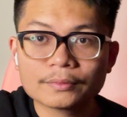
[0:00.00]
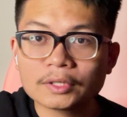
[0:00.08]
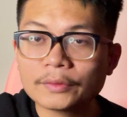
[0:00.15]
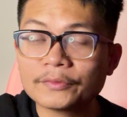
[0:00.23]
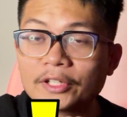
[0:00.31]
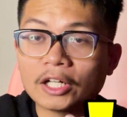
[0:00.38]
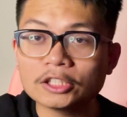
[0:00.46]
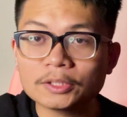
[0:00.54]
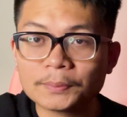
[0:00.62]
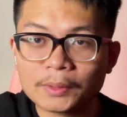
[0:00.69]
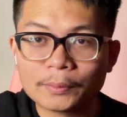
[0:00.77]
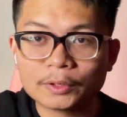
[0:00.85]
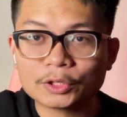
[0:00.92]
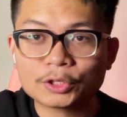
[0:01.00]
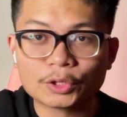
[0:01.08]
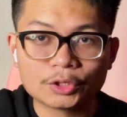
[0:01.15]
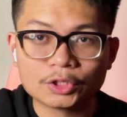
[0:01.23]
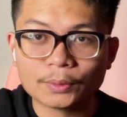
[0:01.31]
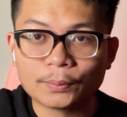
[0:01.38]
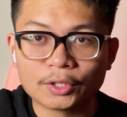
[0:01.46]
And I'll also be able to show your
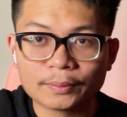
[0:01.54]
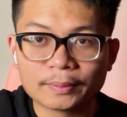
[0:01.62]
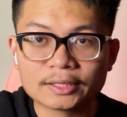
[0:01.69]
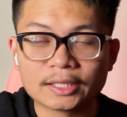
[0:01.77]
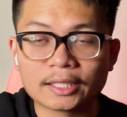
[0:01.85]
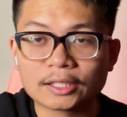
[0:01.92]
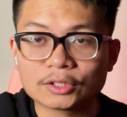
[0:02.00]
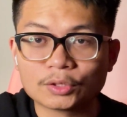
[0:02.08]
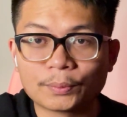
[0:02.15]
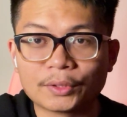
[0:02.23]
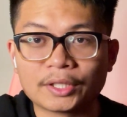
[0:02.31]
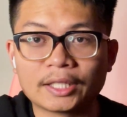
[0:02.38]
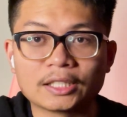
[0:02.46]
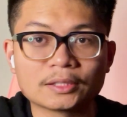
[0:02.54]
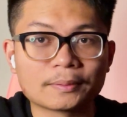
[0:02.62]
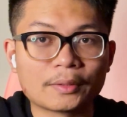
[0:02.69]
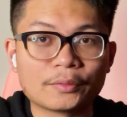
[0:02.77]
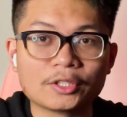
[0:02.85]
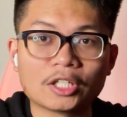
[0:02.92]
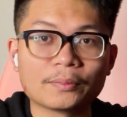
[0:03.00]
support by sending a super thanks my
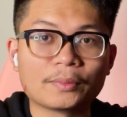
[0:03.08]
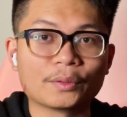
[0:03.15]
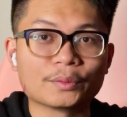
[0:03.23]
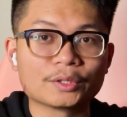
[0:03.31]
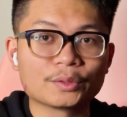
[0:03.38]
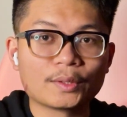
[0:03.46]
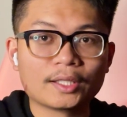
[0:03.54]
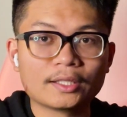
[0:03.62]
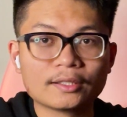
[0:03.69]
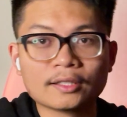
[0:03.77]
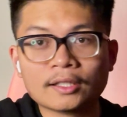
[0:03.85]
way down below as well.